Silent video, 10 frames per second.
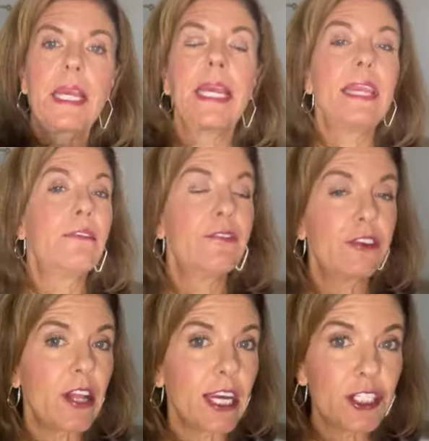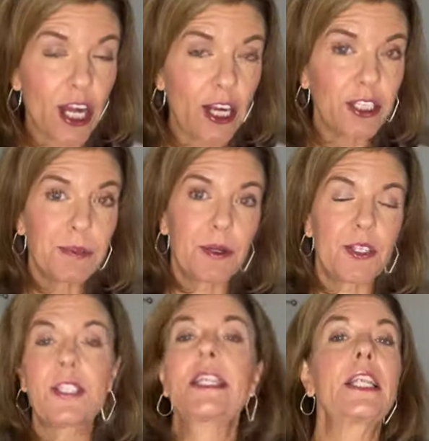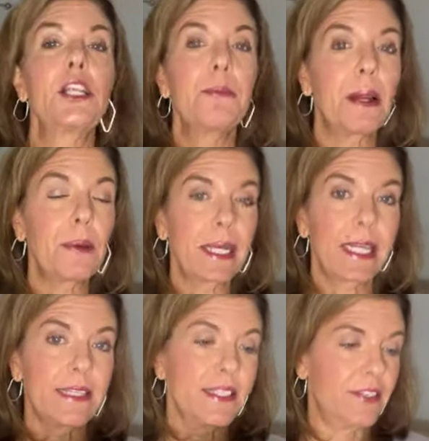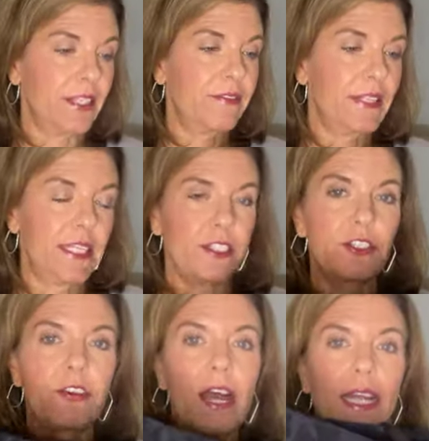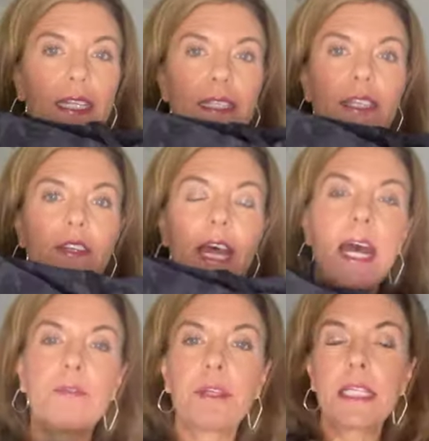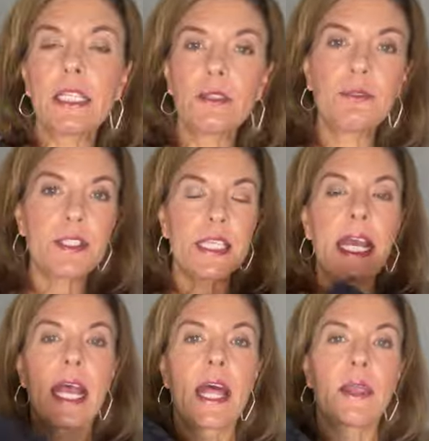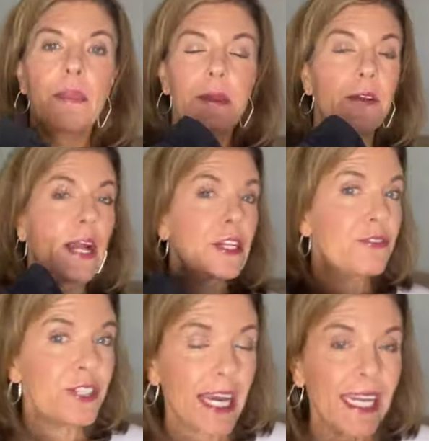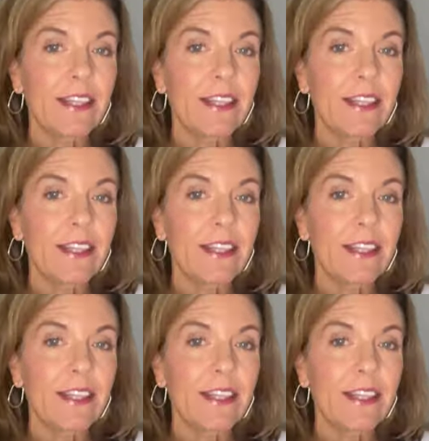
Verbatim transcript: Even if you're not a joggers person, you might want to consider giving these a try because they're not really loose, but they're not too tight.